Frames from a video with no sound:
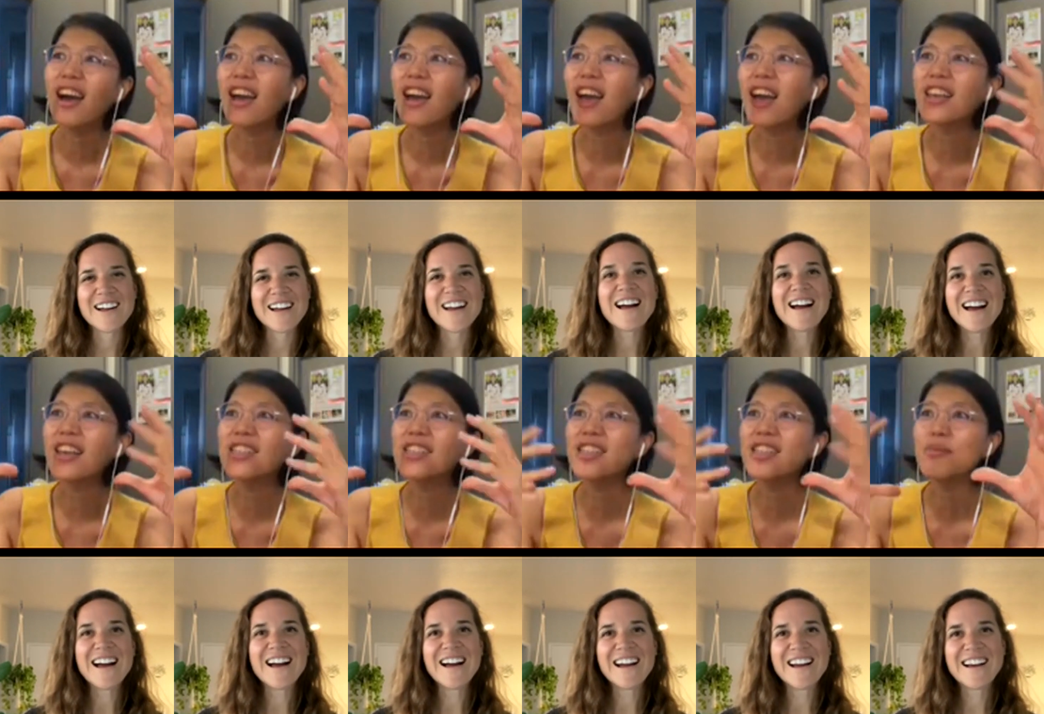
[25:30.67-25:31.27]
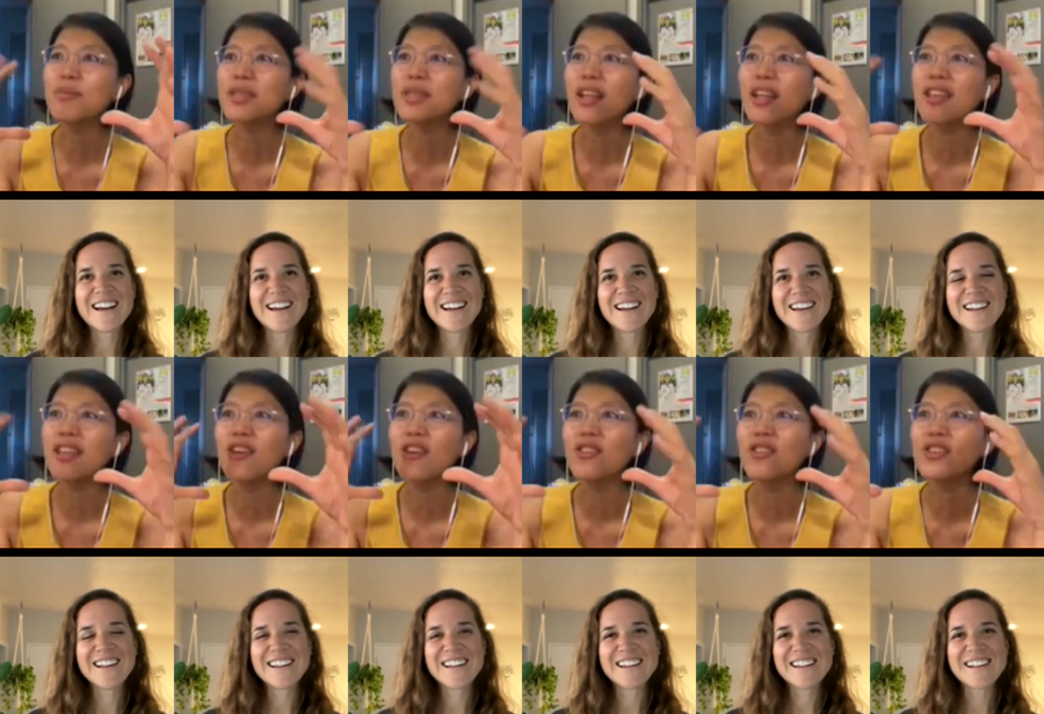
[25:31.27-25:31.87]
Speaker 1: I, I see them
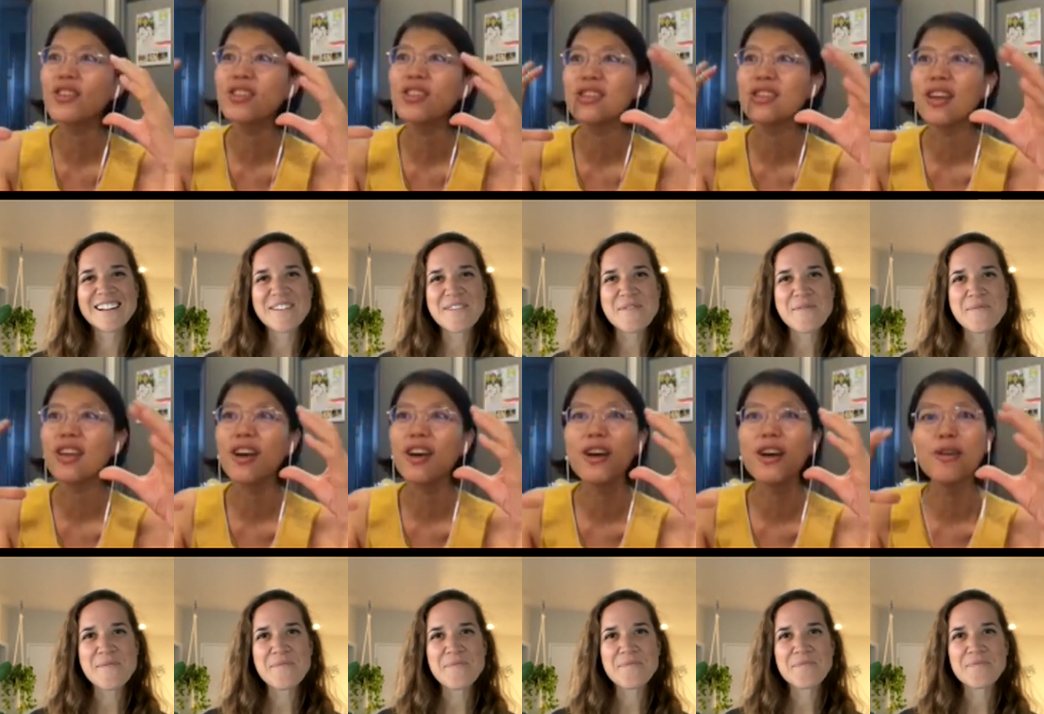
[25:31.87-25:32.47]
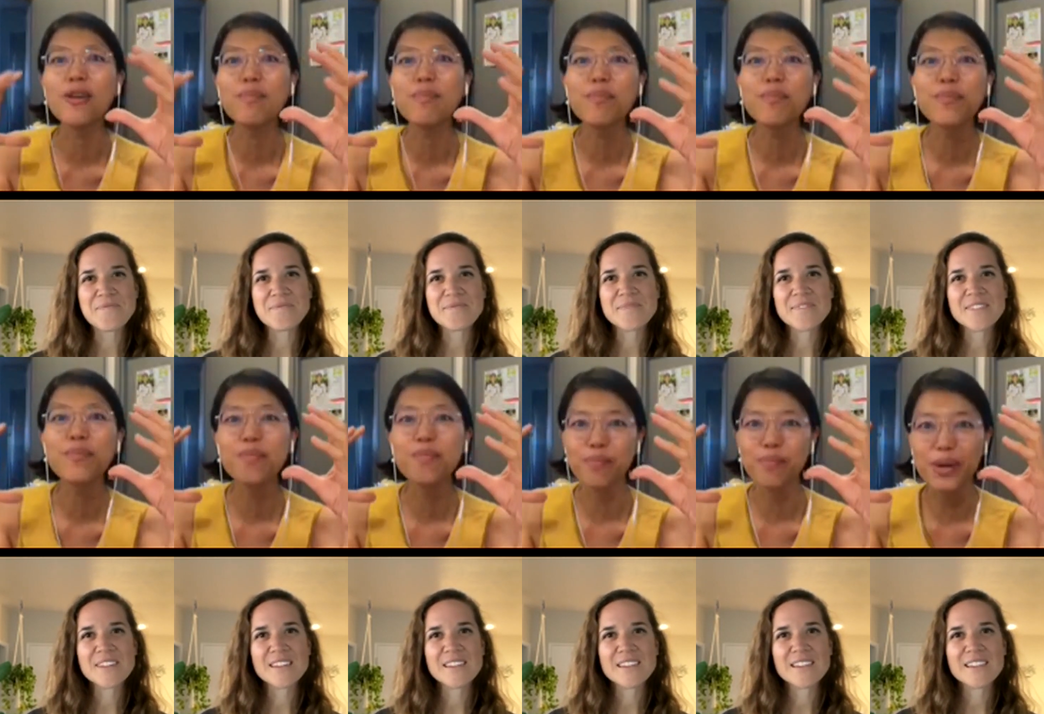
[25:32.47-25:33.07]
selling all these uh
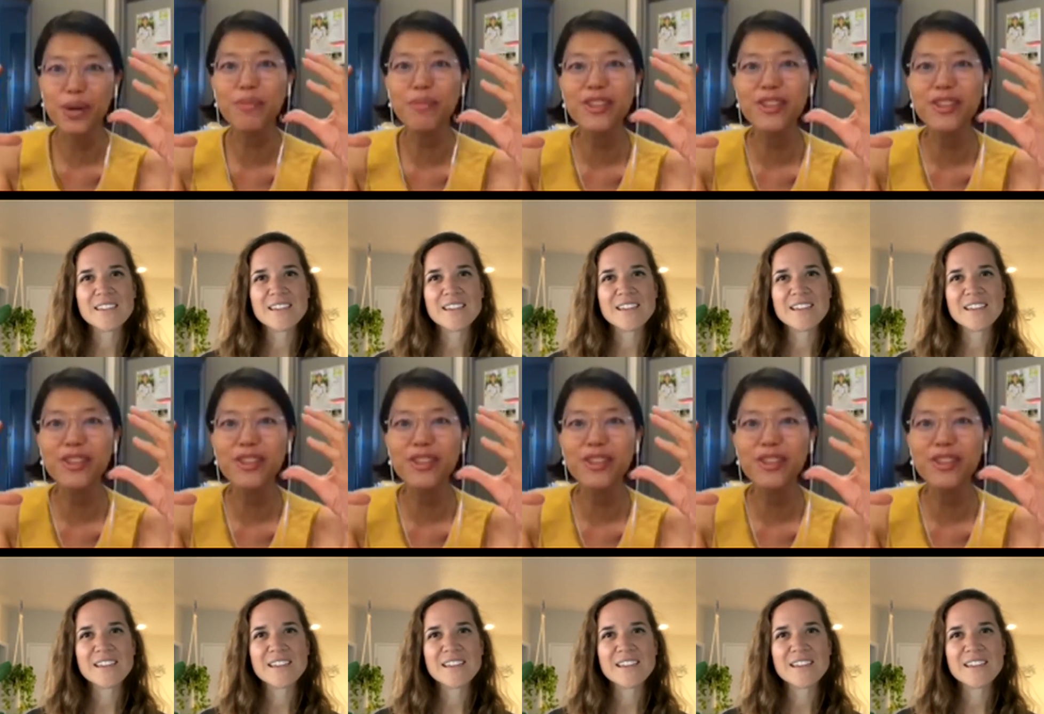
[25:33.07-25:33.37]
purple